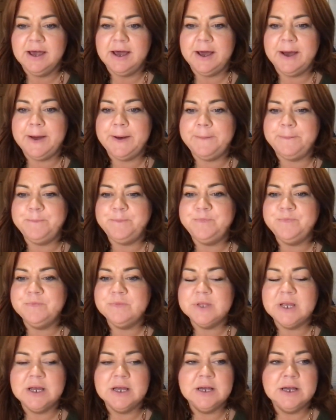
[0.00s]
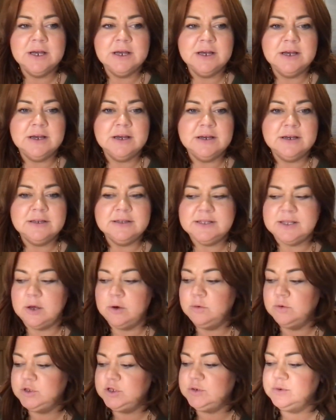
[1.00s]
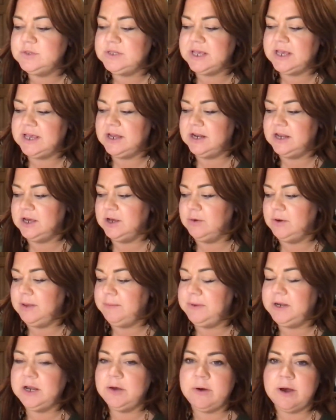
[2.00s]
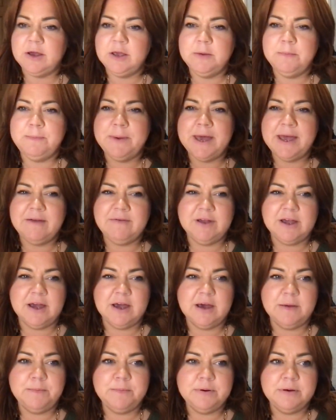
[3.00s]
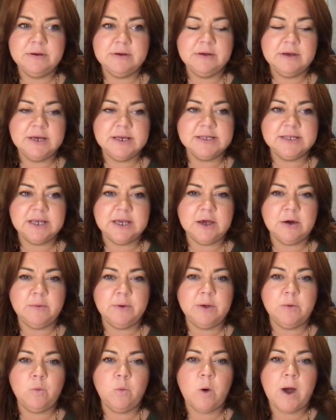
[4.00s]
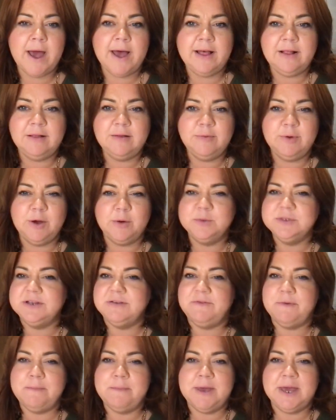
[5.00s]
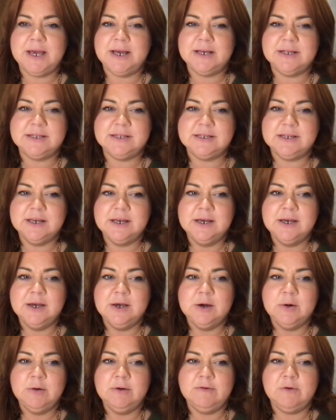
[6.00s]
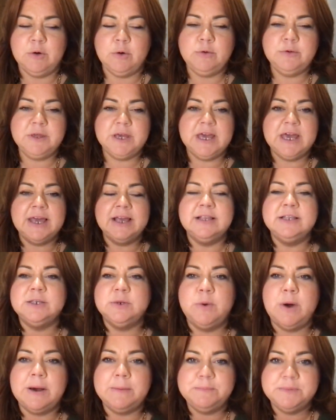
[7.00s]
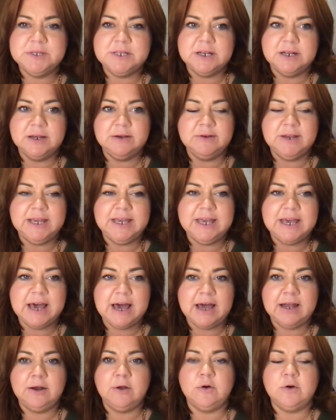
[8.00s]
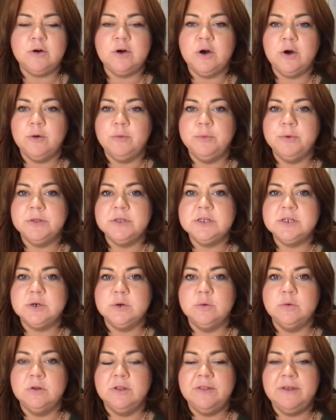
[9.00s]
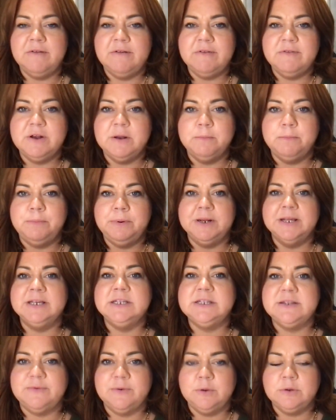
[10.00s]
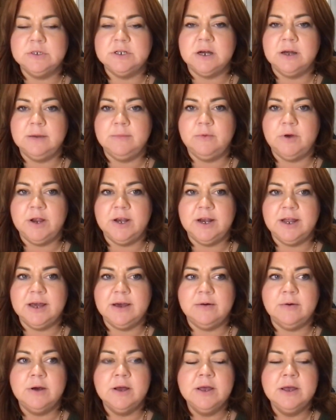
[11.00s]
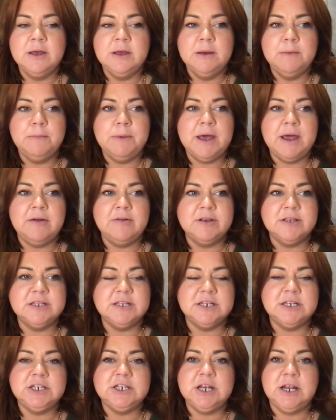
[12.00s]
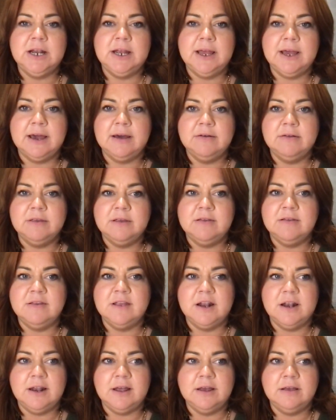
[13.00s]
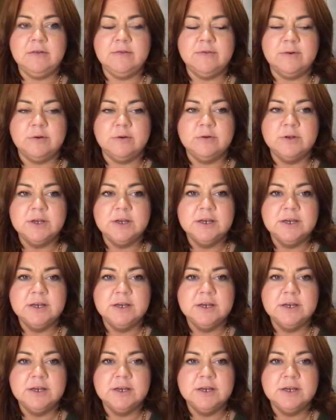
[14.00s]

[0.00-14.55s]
So do say hello. Let me know how you're bearing up. Is it going well? We always have a mix. We've got all the kids who absolutely cannot cope with school and they're having a blissful time right now. Parents are chilling out. It's delightful.